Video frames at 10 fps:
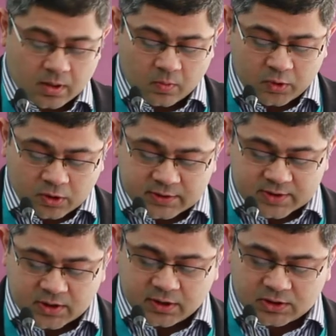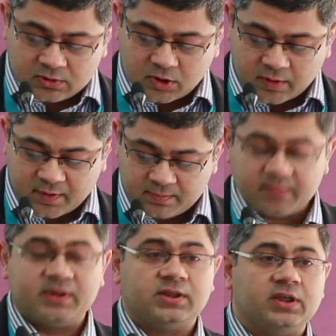We also issue a lot of
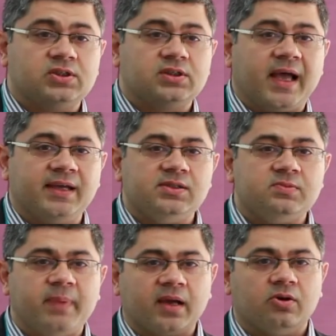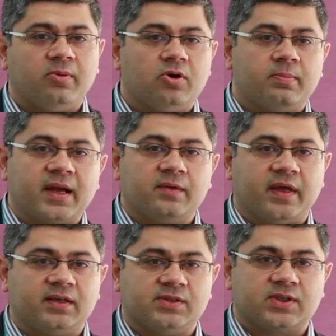implementation guidance back on back of
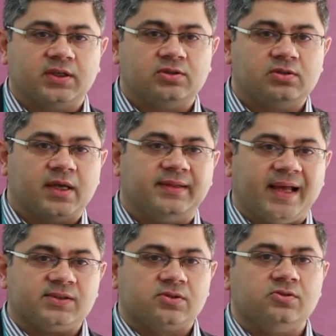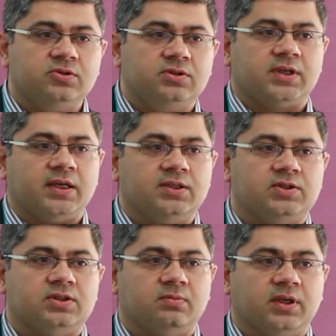that discussion, and that's going to design
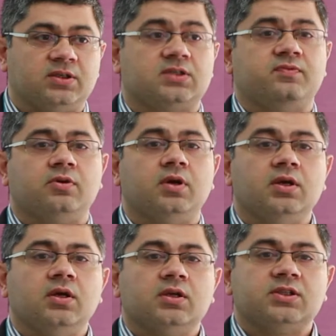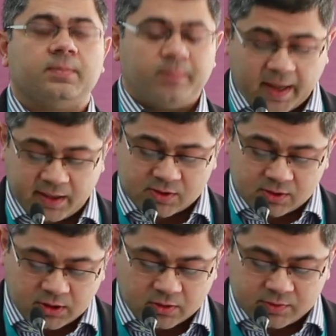decision matrix for suppliers
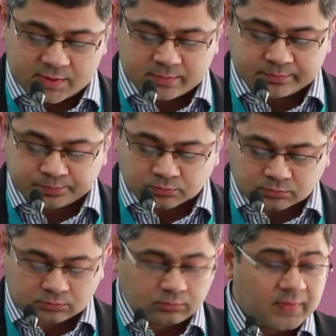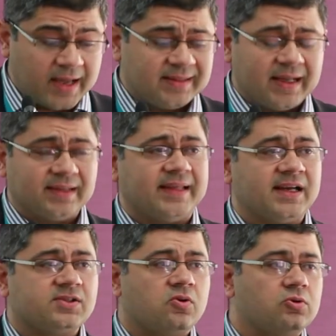to use. And
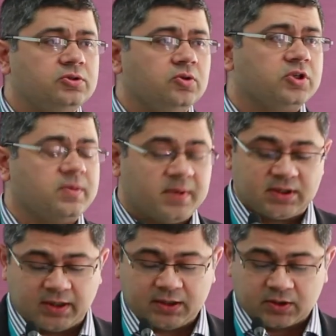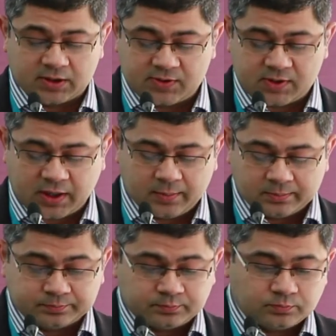that is all documented, and you can see.
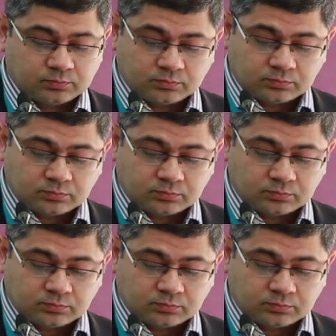What's the